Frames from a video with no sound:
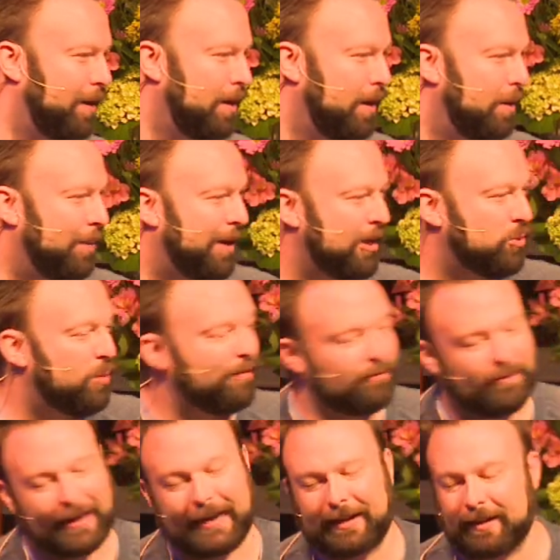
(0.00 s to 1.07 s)
because we
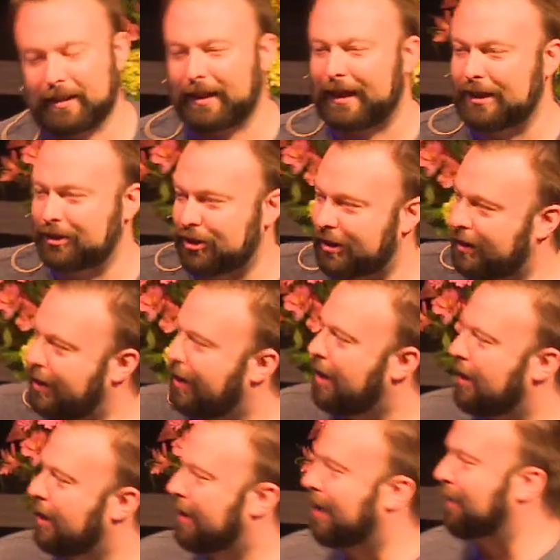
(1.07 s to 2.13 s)
find Elijah
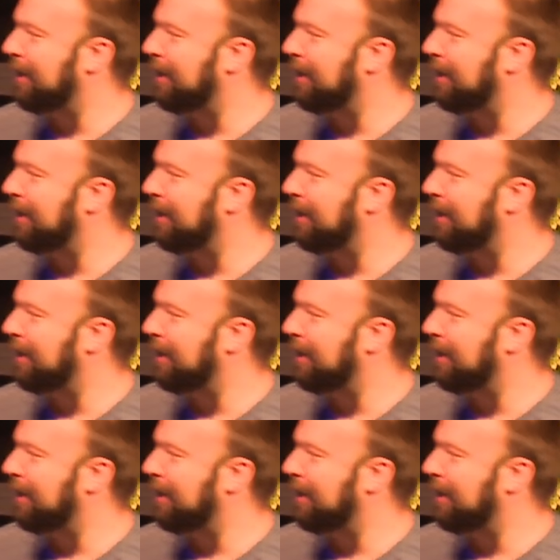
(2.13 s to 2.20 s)
coming